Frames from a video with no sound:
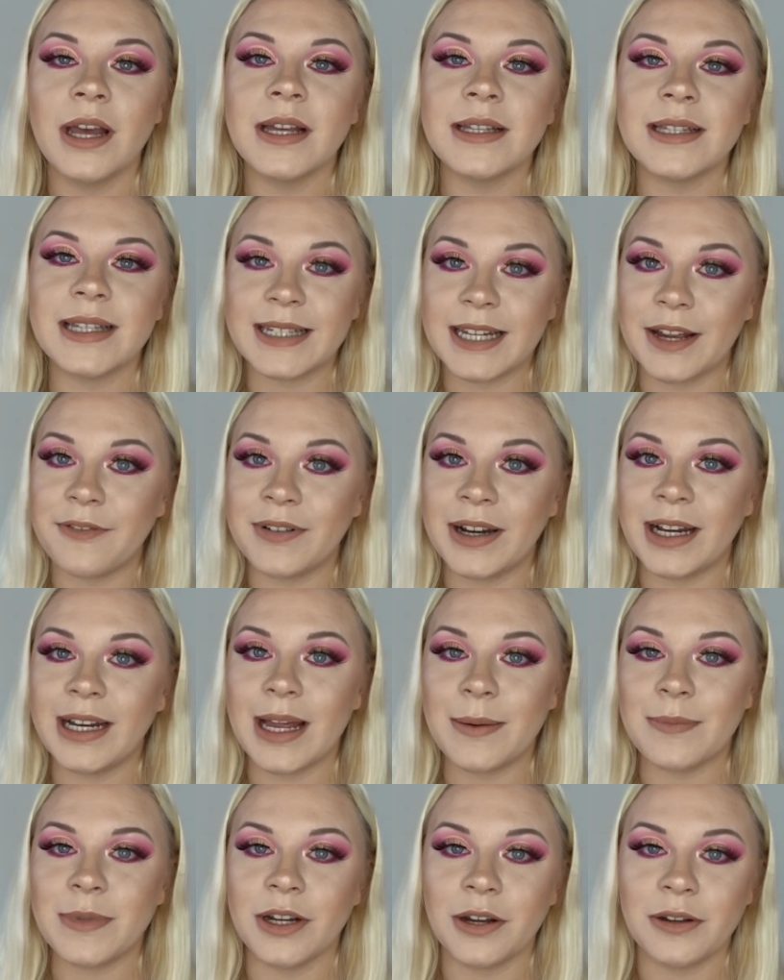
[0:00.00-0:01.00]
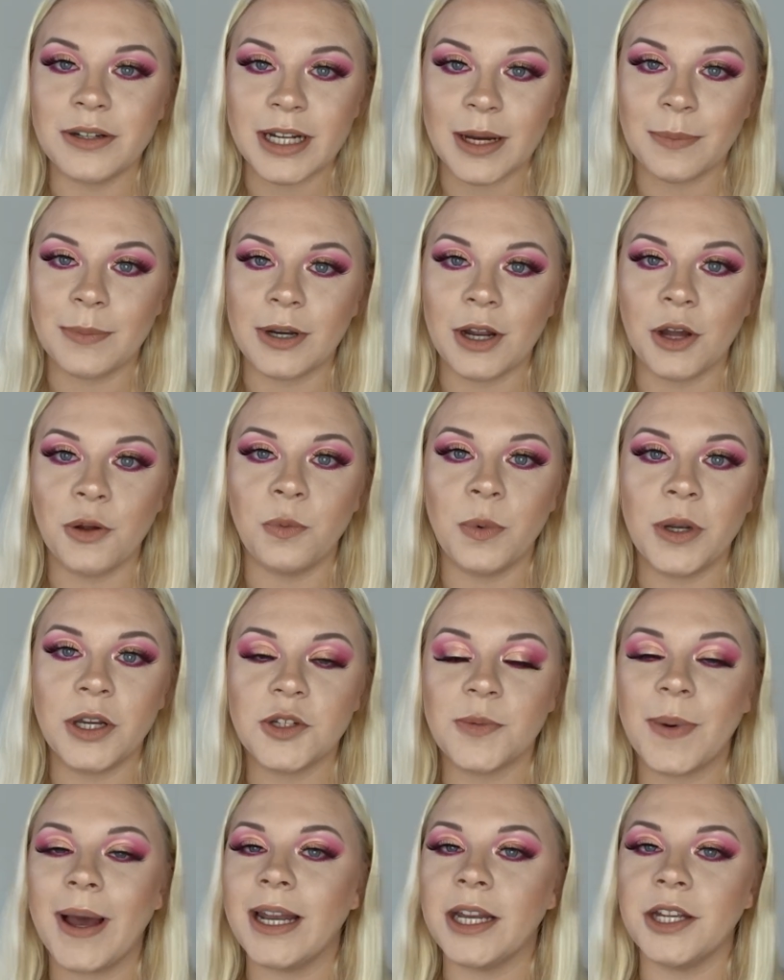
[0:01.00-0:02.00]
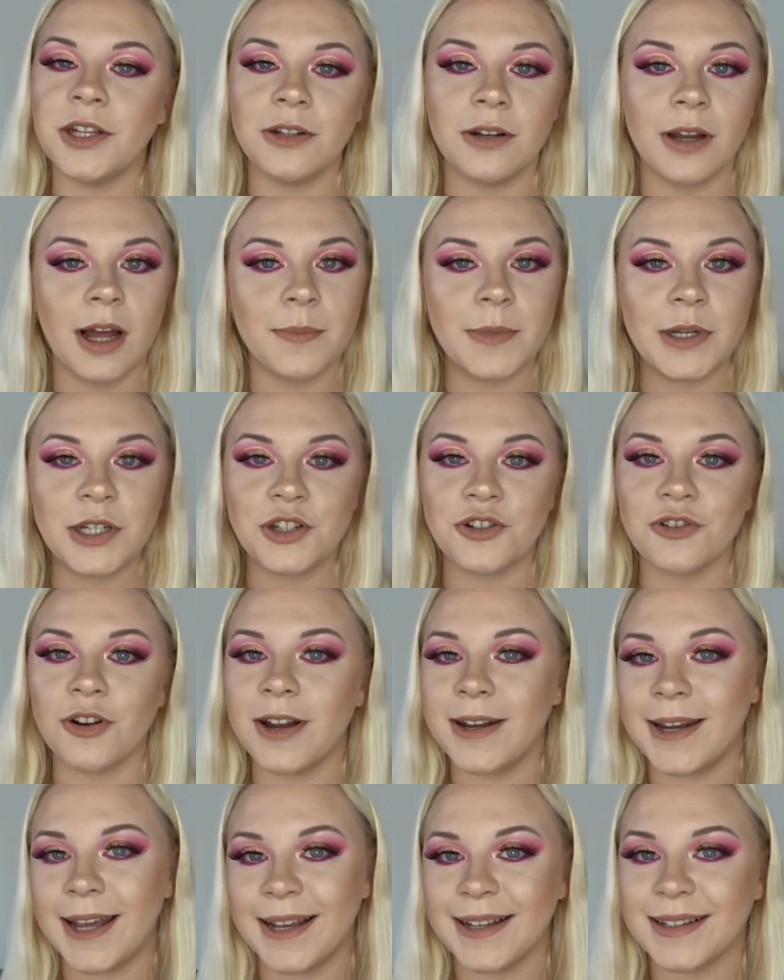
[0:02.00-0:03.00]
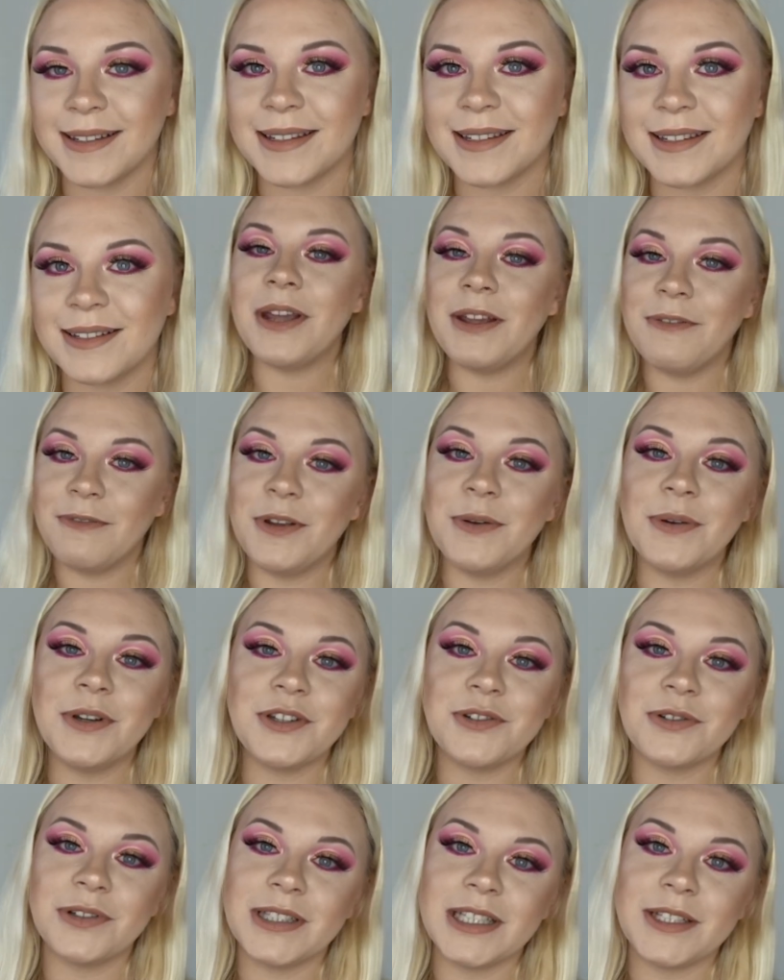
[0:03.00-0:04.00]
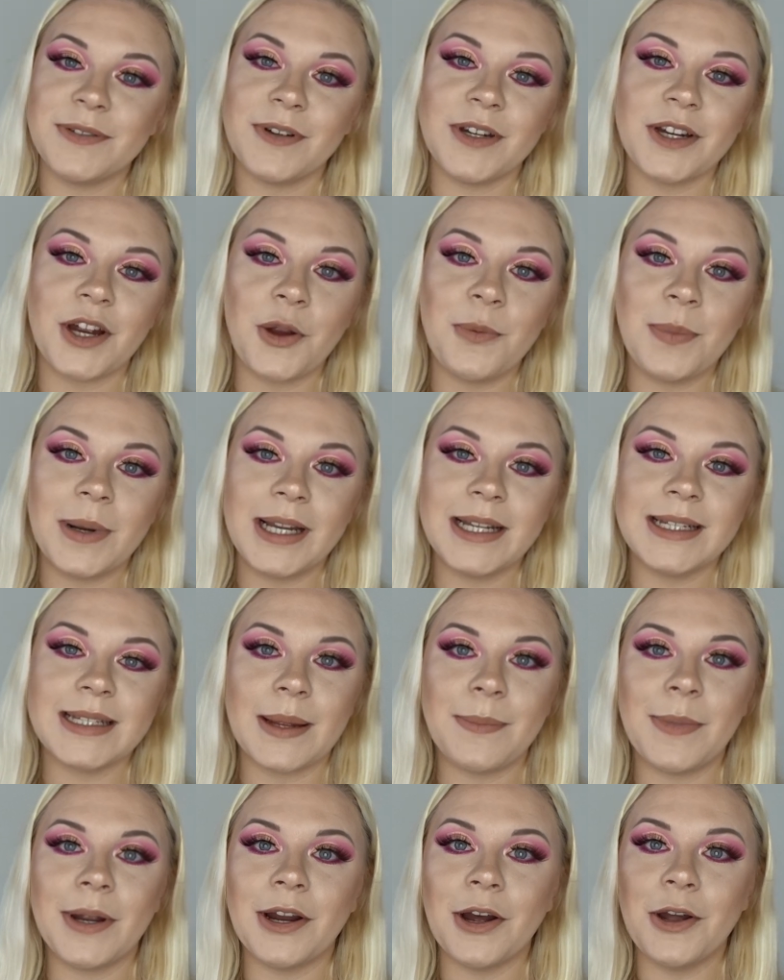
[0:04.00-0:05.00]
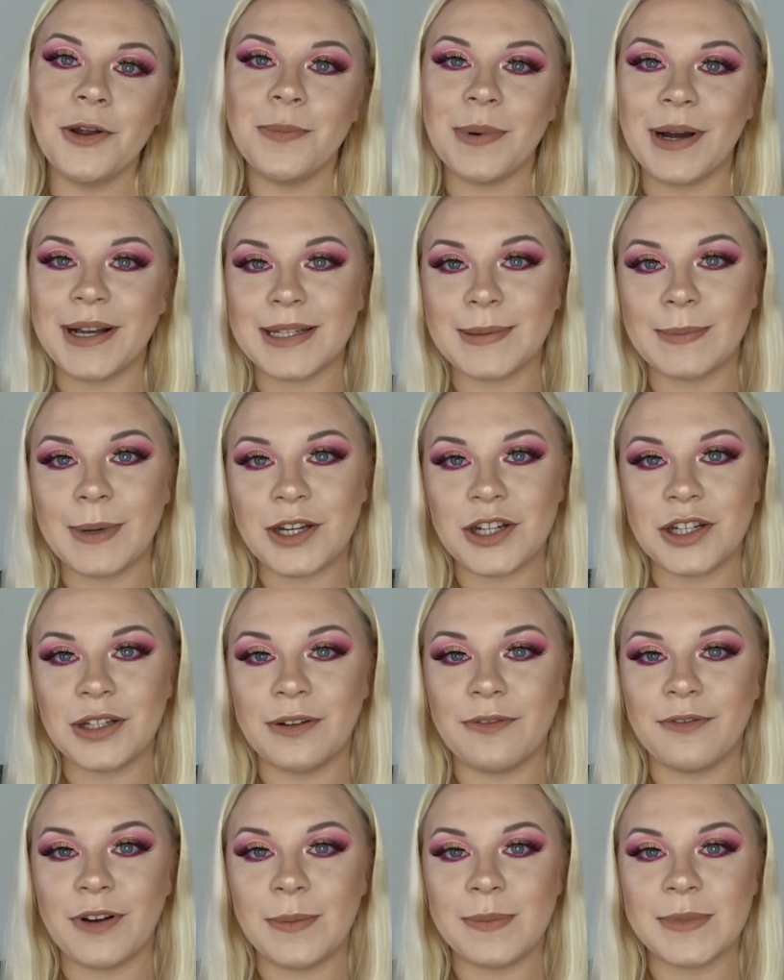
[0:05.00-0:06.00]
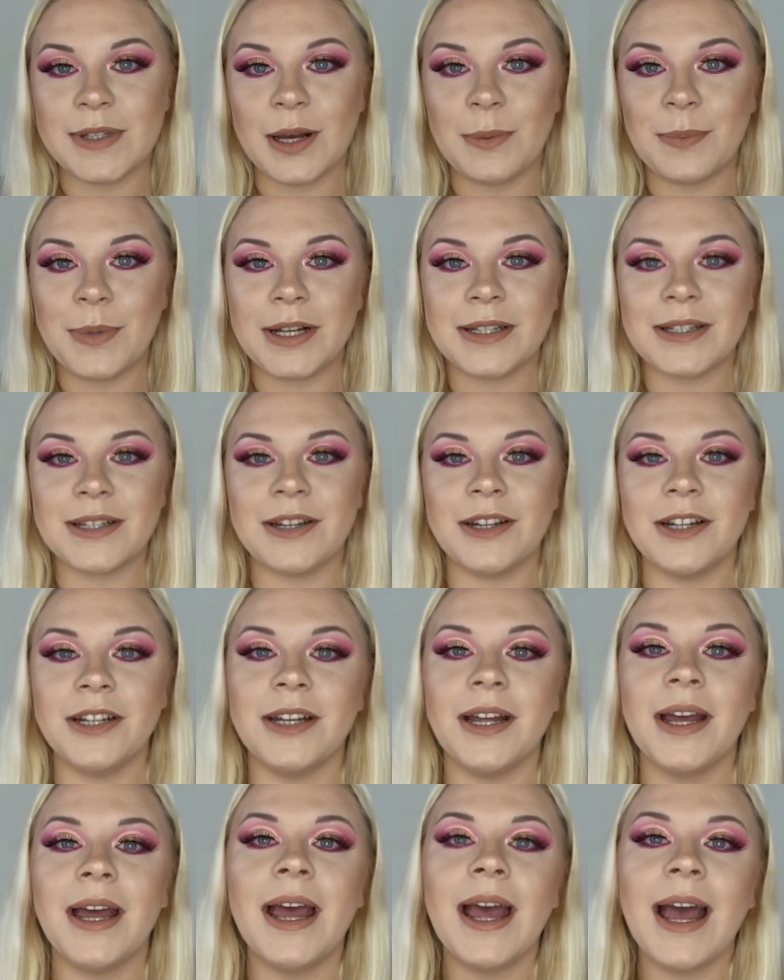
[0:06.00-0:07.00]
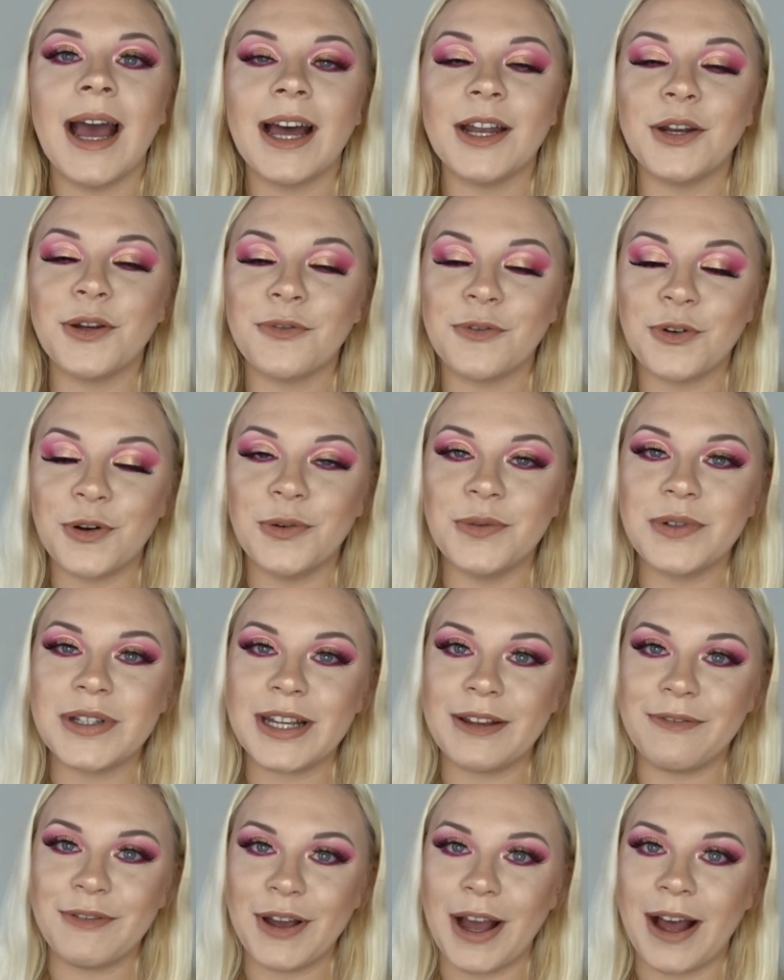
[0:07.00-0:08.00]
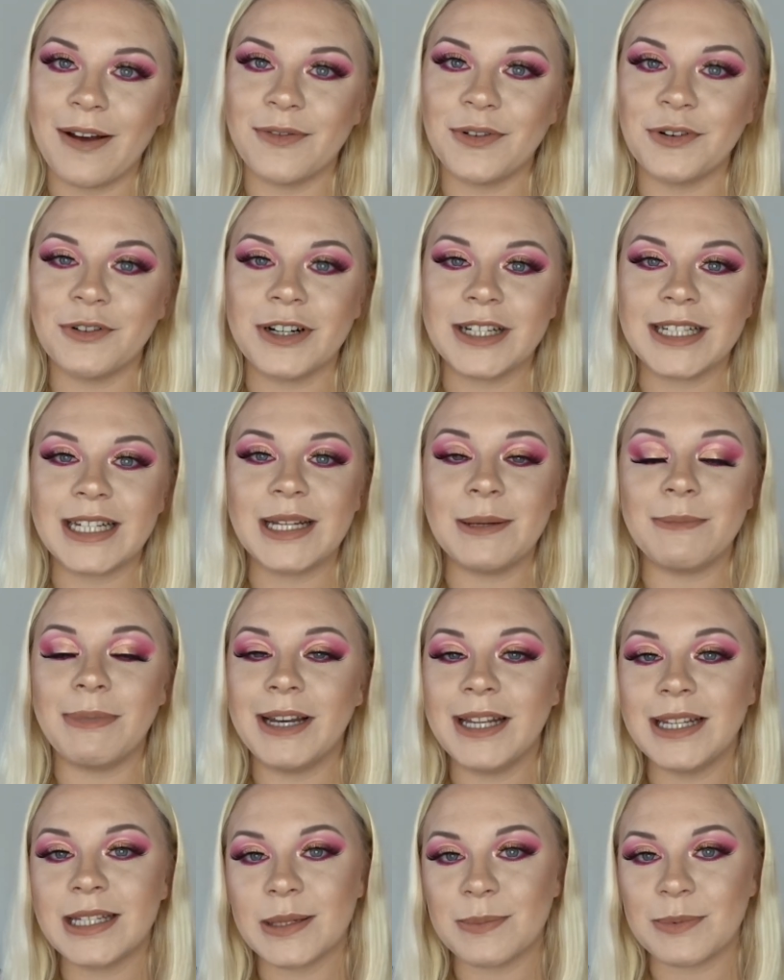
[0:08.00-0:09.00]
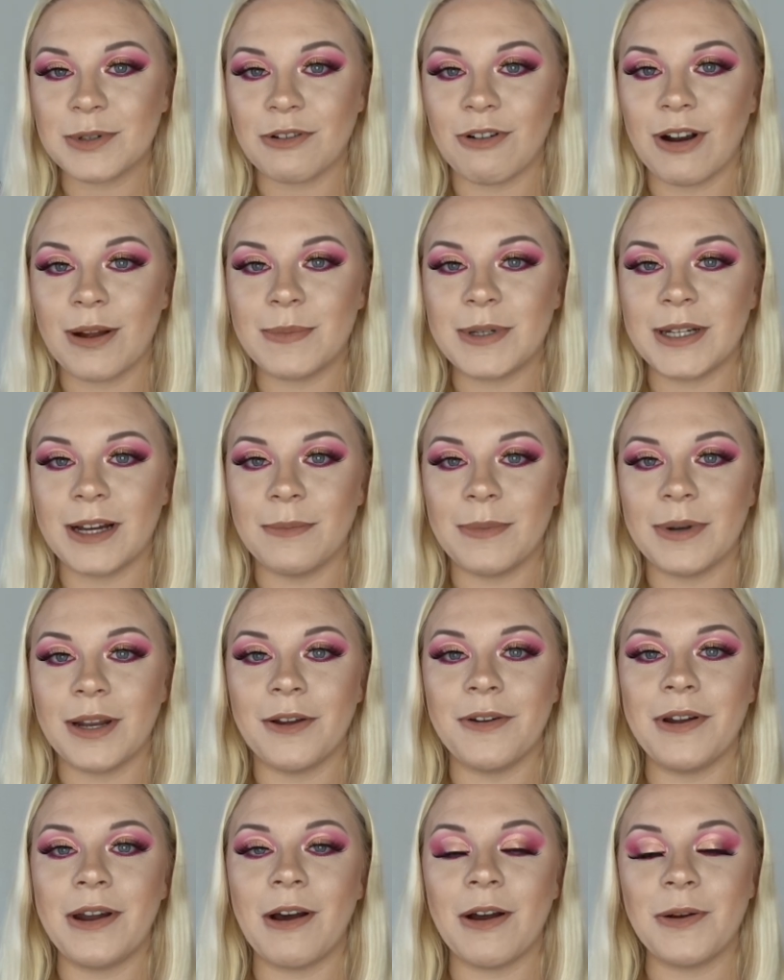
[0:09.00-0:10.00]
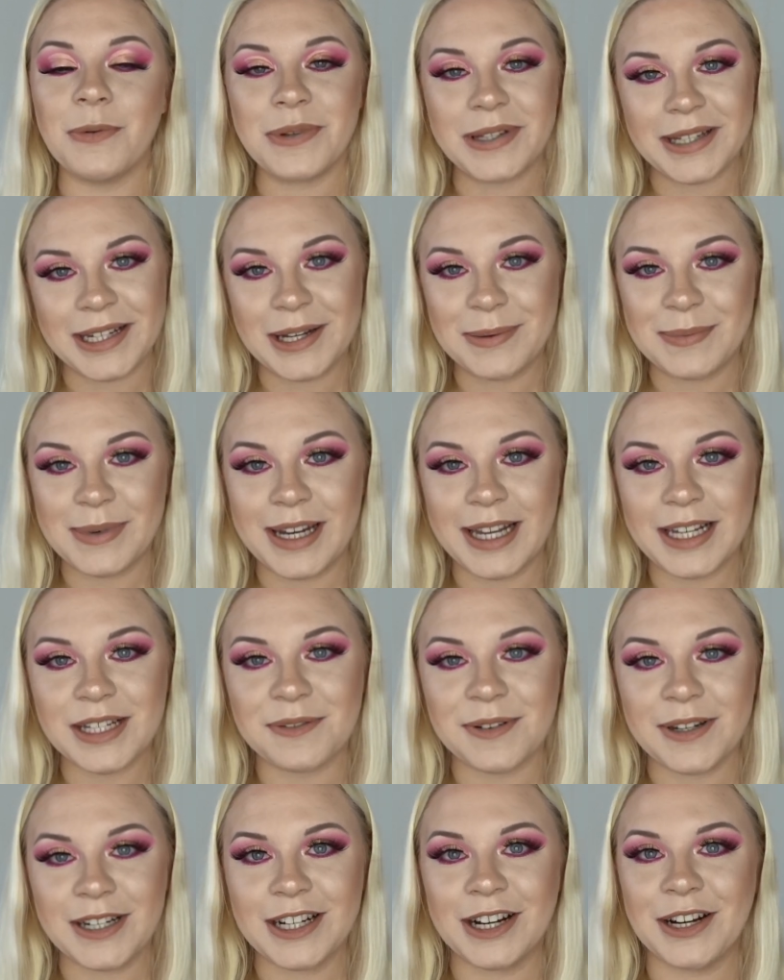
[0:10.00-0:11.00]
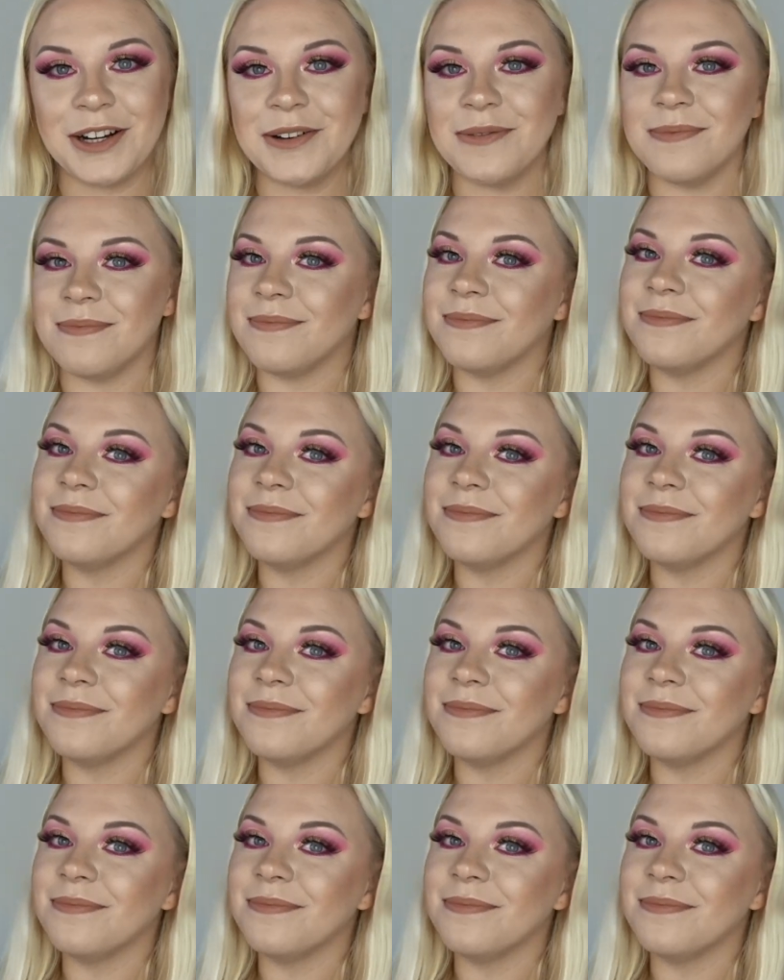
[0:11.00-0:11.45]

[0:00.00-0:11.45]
So definitely let me know down below which palette you'd like me to try next. If you enjoyed this video, please let me know by smashing the thumbs up button, and of course, if you haven't already, please subscribe down below, and I will see you in my next video.